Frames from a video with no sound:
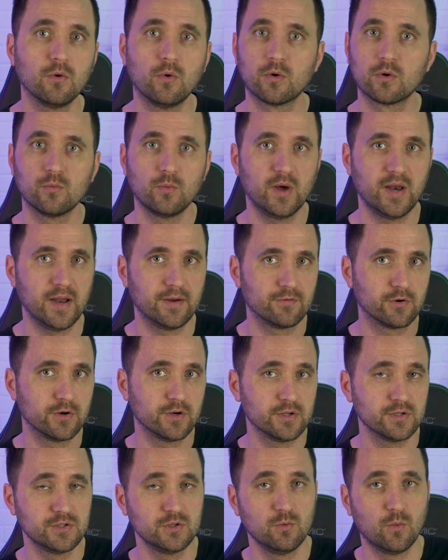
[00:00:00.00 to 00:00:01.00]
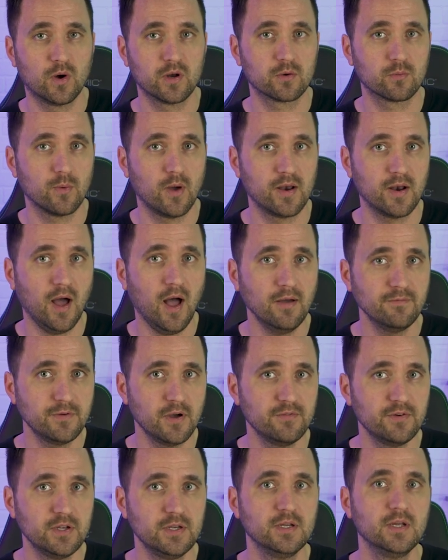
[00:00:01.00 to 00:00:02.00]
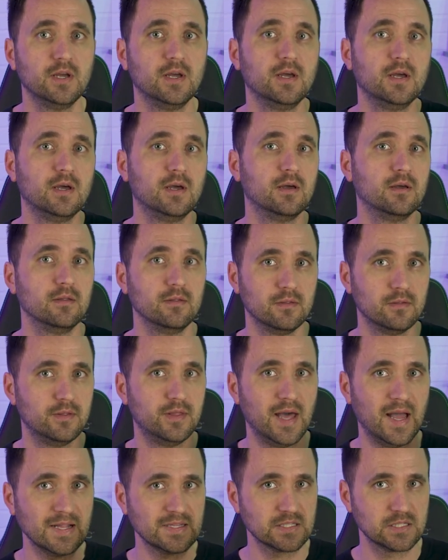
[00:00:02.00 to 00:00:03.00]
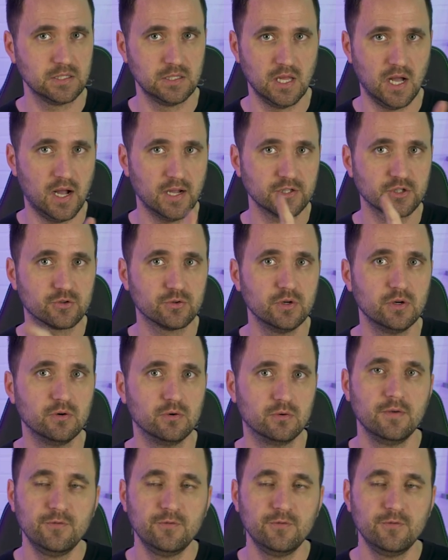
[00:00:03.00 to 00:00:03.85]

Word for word: or whatever it is you want to run off of it, that's not true.